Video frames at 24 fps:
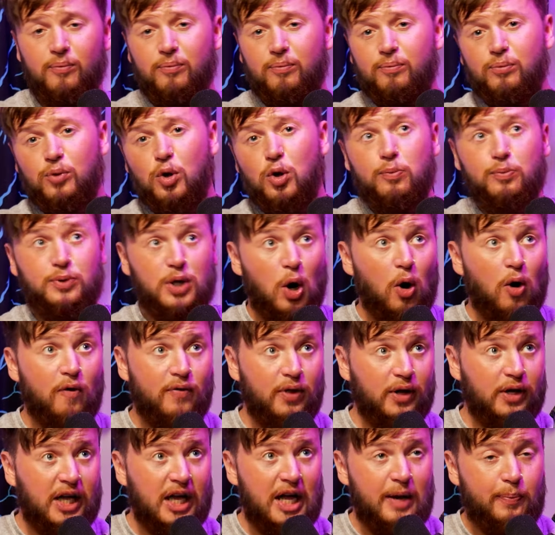loops it over
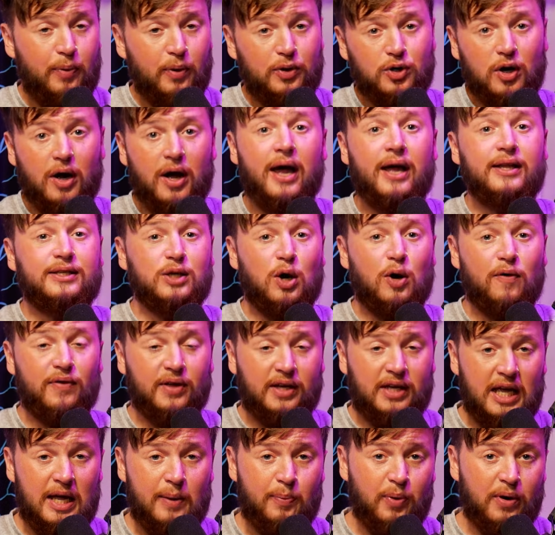the keeper, heads it over the
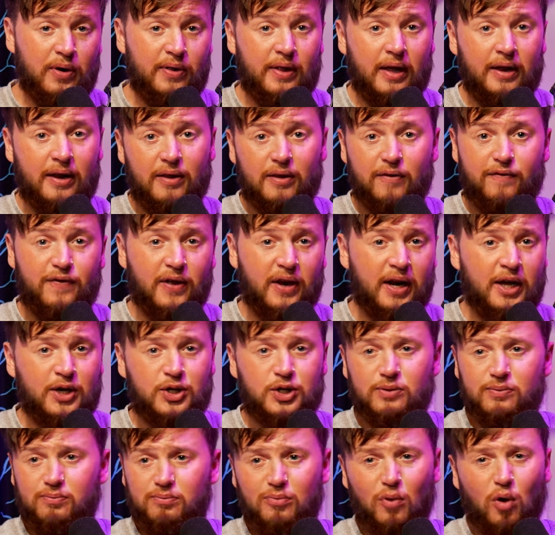keeper, and then the
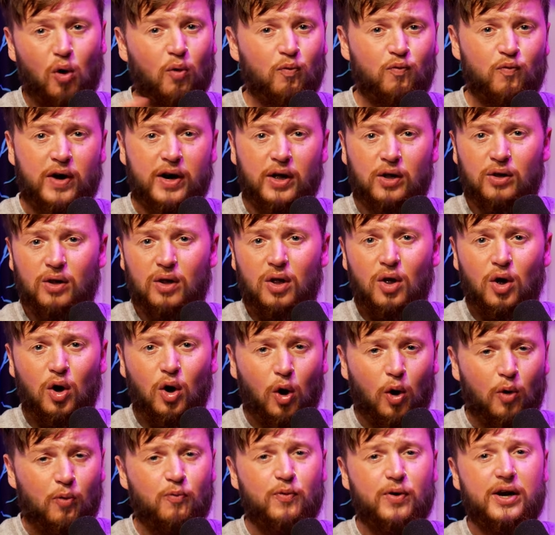finish, unreal.
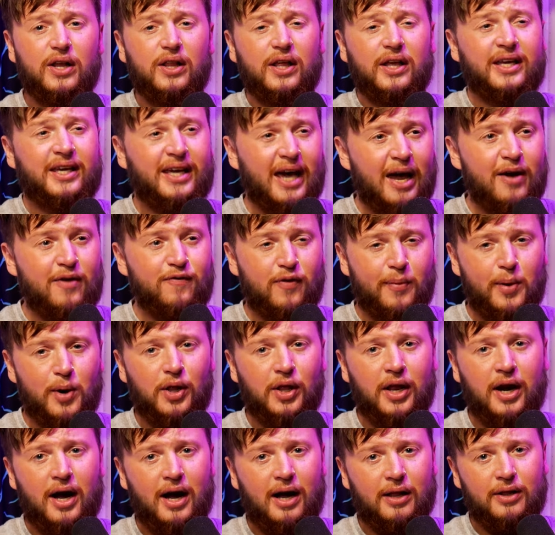Unreal again from
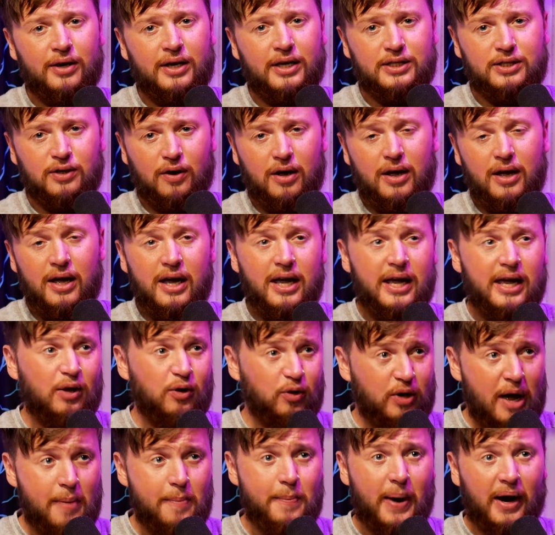Erling Haaland. He'll
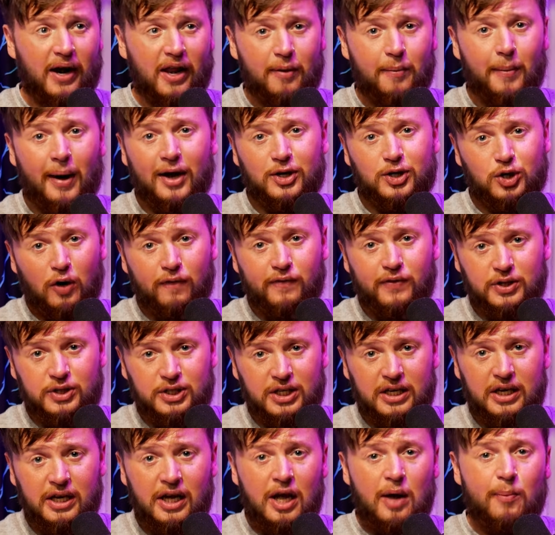get man of the match,
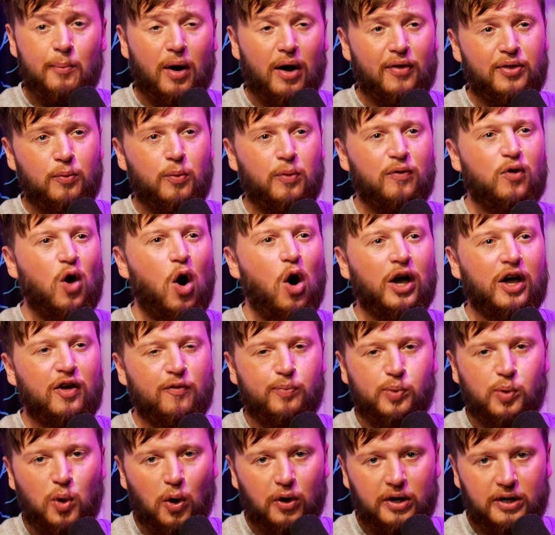obviously, but I think we've got to give
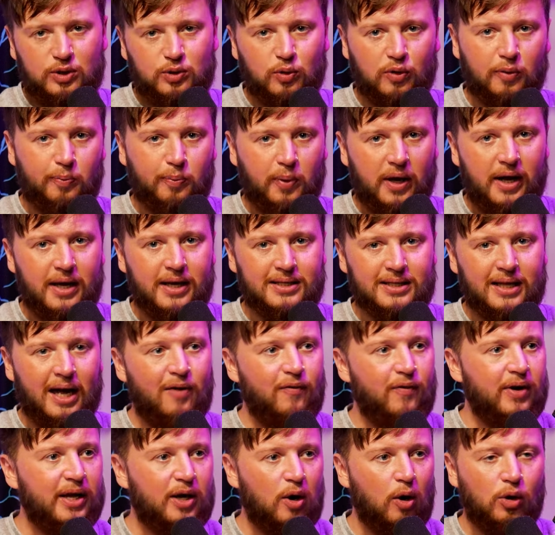plaudits to other players
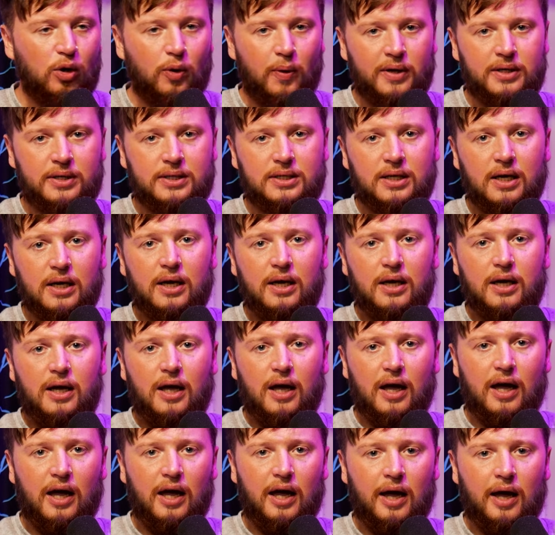like Rico Lewis
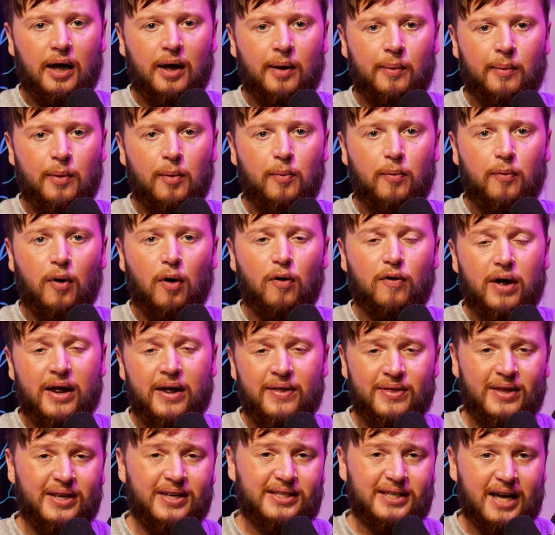
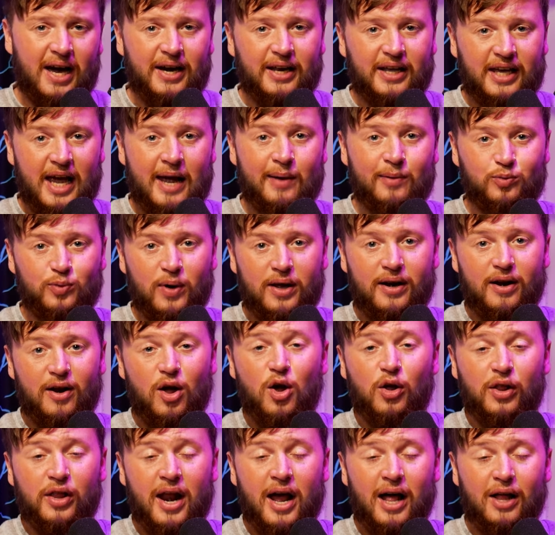in these kind of games when
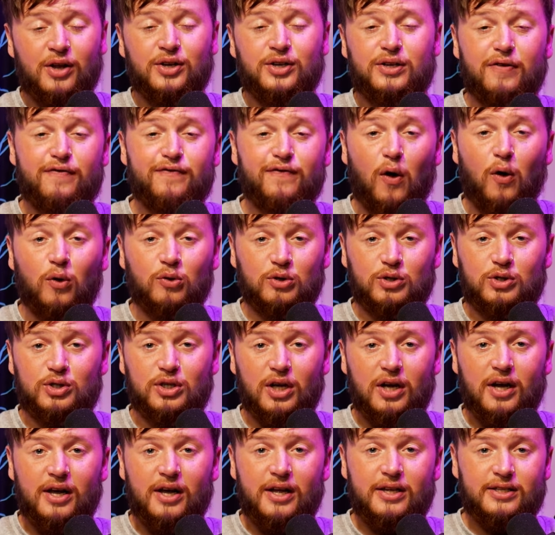Erling Haaland defaults
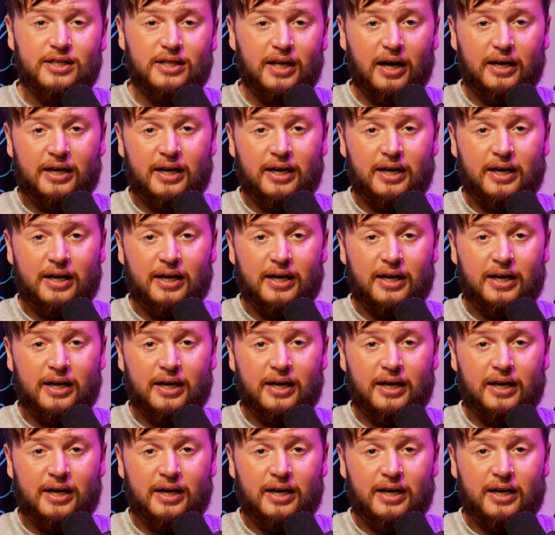to that